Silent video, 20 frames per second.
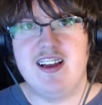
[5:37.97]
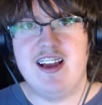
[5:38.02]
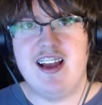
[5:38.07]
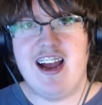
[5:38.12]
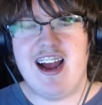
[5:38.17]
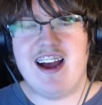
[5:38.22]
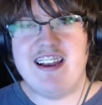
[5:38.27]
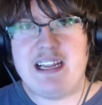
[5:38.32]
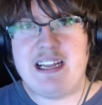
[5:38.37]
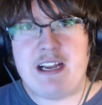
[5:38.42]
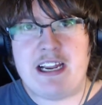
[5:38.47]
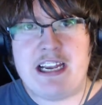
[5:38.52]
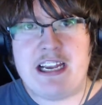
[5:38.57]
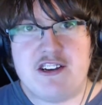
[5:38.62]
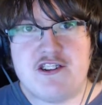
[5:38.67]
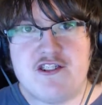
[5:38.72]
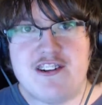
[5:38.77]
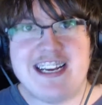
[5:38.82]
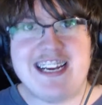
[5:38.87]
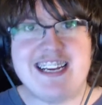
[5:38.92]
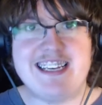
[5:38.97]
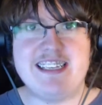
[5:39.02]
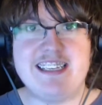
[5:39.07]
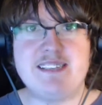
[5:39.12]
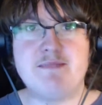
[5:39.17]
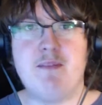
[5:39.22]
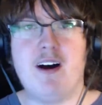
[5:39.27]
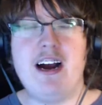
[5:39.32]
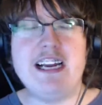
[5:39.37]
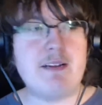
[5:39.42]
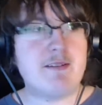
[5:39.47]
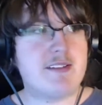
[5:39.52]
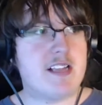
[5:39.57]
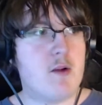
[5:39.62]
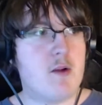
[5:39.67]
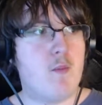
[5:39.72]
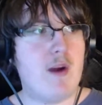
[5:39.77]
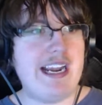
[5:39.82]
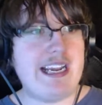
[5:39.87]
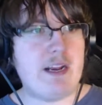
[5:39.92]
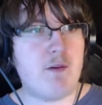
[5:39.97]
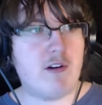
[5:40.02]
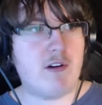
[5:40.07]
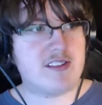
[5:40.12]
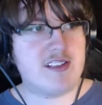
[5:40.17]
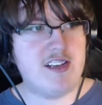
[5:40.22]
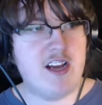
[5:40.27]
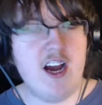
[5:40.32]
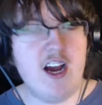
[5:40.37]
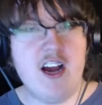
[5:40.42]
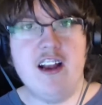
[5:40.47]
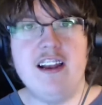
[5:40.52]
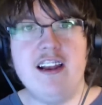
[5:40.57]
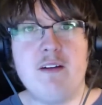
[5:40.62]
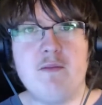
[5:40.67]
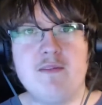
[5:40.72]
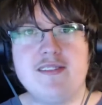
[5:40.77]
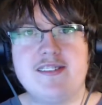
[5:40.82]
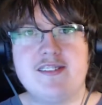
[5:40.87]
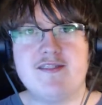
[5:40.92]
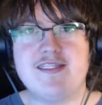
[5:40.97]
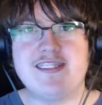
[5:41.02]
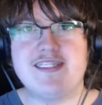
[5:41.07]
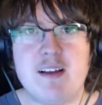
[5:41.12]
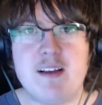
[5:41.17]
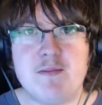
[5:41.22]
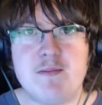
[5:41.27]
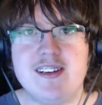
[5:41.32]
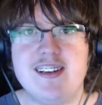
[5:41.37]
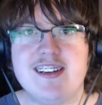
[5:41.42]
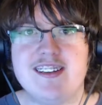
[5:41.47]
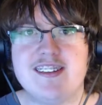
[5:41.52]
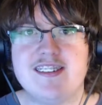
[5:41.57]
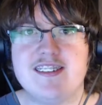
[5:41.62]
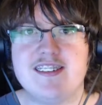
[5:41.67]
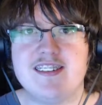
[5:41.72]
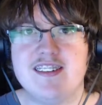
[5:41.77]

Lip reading: And it triggered his mind. He was like, wait, it wasn't her, it was the receptionist.